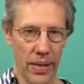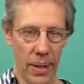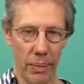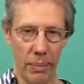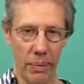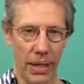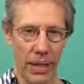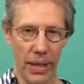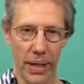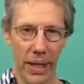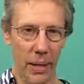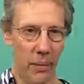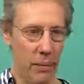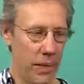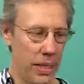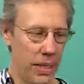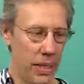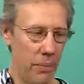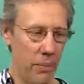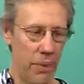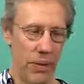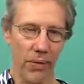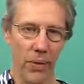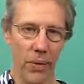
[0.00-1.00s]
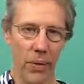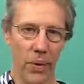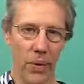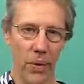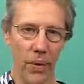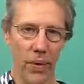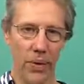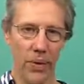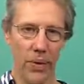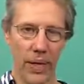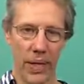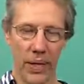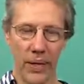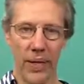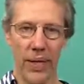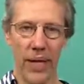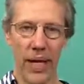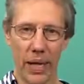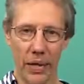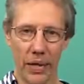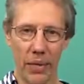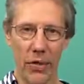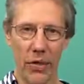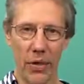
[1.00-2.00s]
Same thing that we did before.
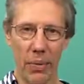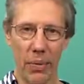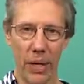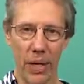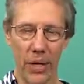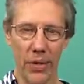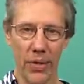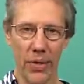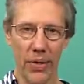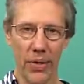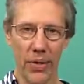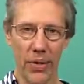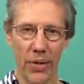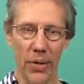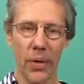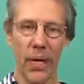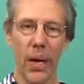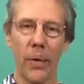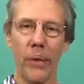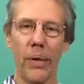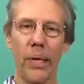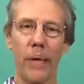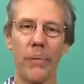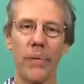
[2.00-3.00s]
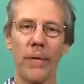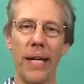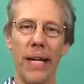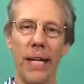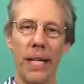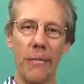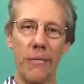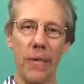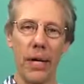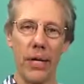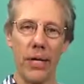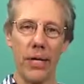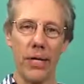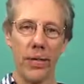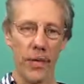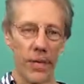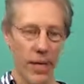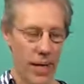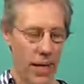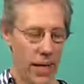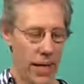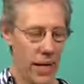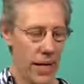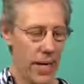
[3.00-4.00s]
That's 2 measures. So now we're up to 8
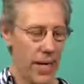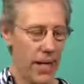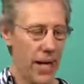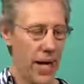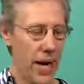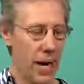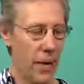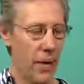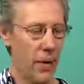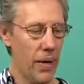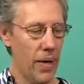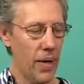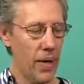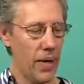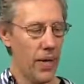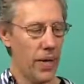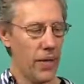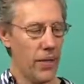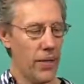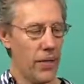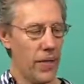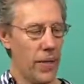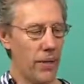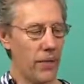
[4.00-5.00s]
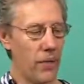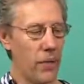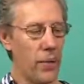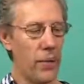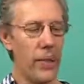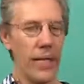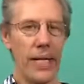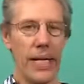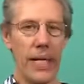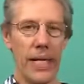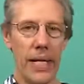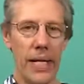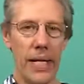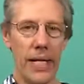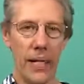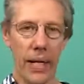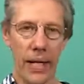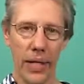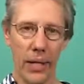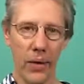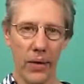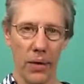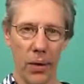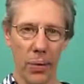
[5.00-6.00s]
measures. Now, instead of doing the E
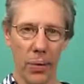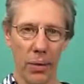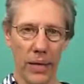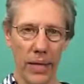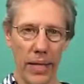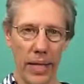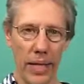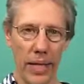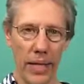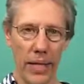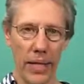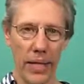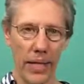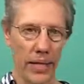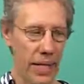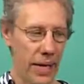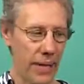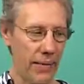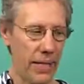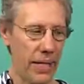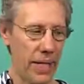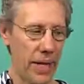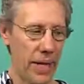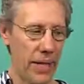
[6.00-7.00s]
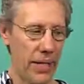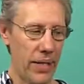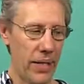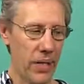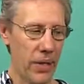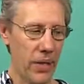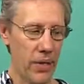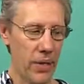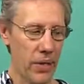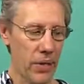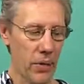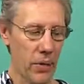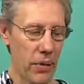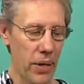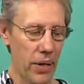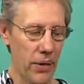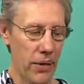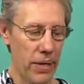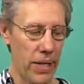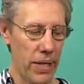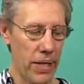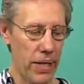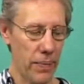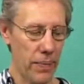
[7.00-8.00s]
like a normal E7 down here, just a
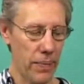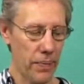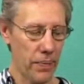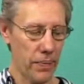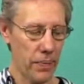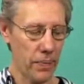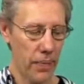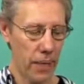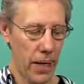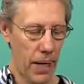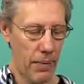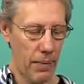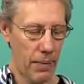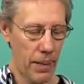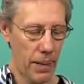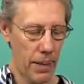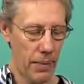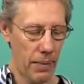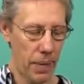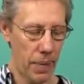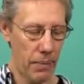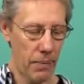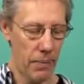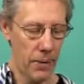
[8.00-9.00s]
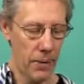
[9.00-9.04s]
regular E, I'm going to come